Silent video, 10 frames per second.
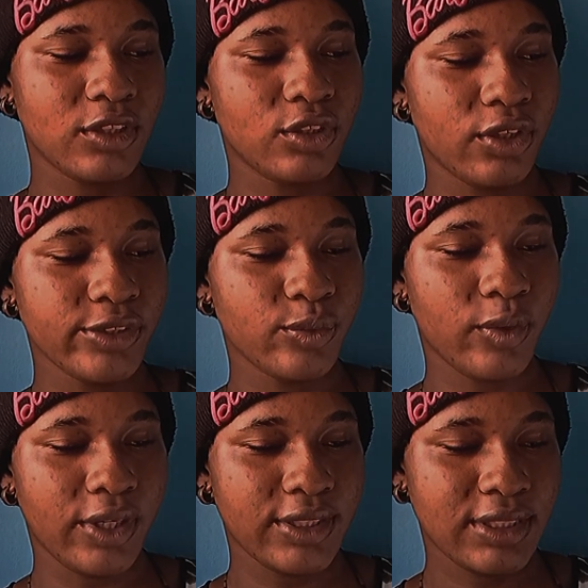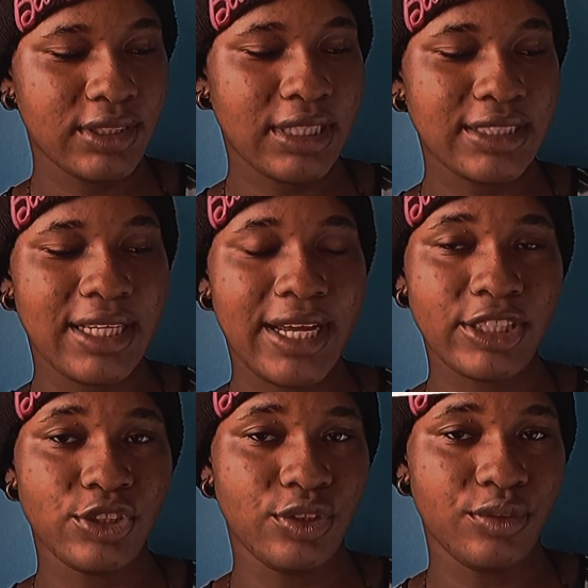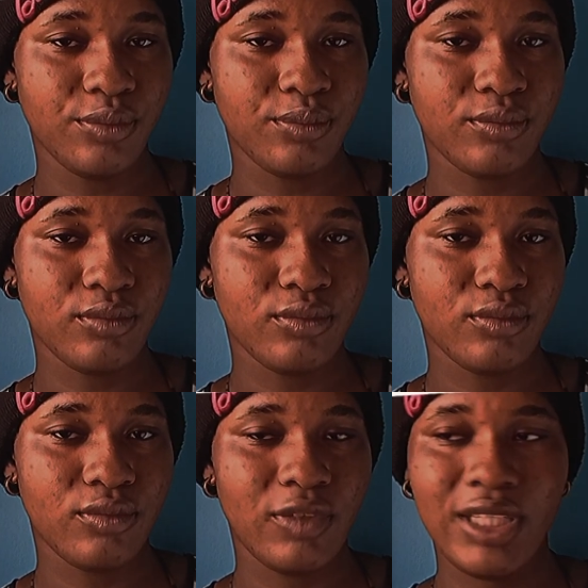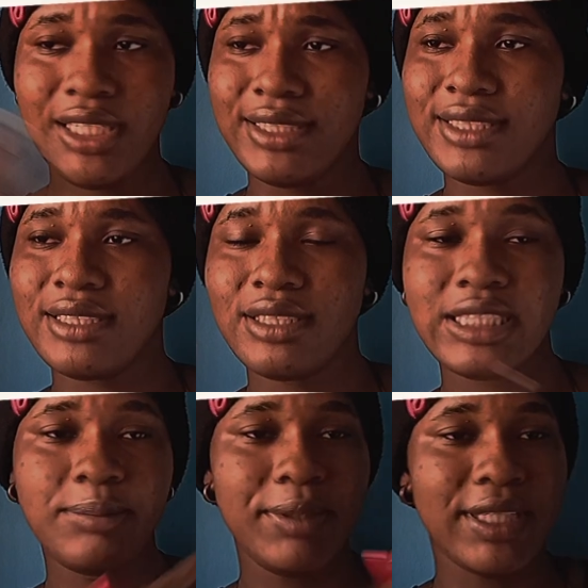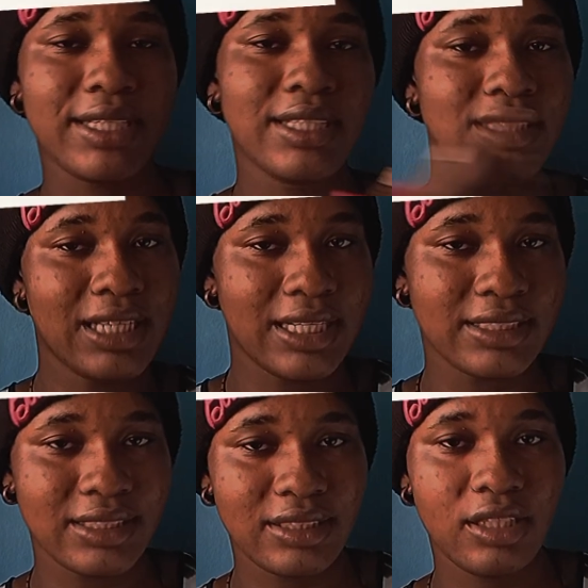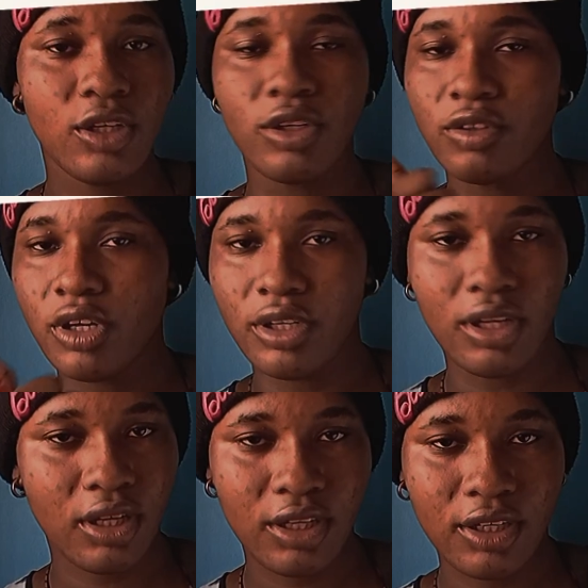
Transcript: Does what? That's the action. Eat, speak, dance, run.